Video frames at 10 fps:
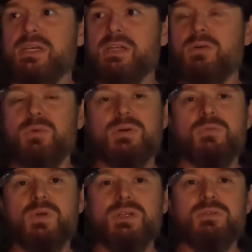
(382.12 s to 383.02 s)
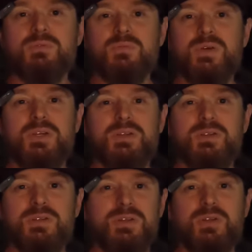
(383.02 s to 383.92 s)
you know, when
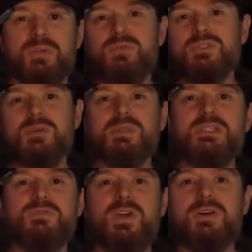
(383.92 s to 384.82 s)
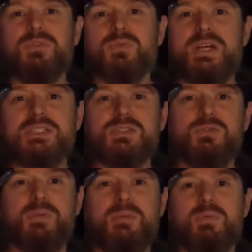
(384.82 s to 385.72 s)
you know, through some of these veiled threats
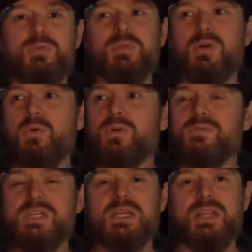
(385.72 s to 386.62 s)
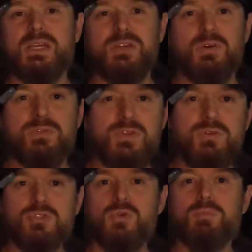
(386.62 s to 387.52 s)
through people from the court of saying, like, you know, if you
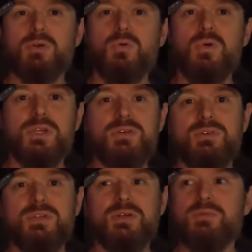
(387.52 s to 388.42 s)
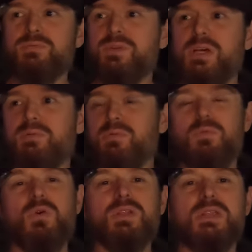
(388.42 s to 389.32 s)
don't show up to court, you're, you know,
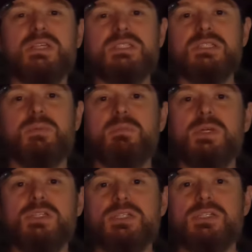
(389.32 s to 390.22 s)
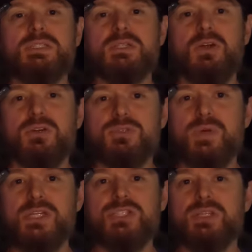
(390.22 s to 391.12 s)
one of the things that's been mentioned is
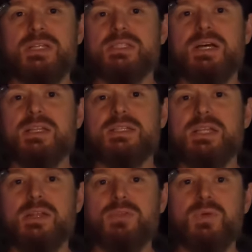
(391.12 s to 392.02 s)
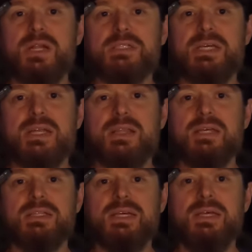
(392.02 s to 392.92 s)
incarceration. That's not a threat I take
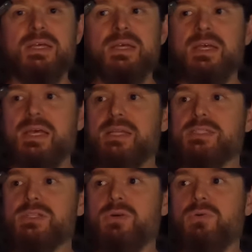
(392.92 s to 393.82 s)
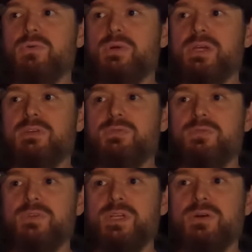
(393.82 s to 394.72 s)
lightly. And so
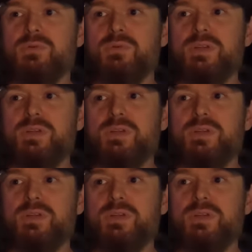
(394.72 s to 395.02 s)
if, you know,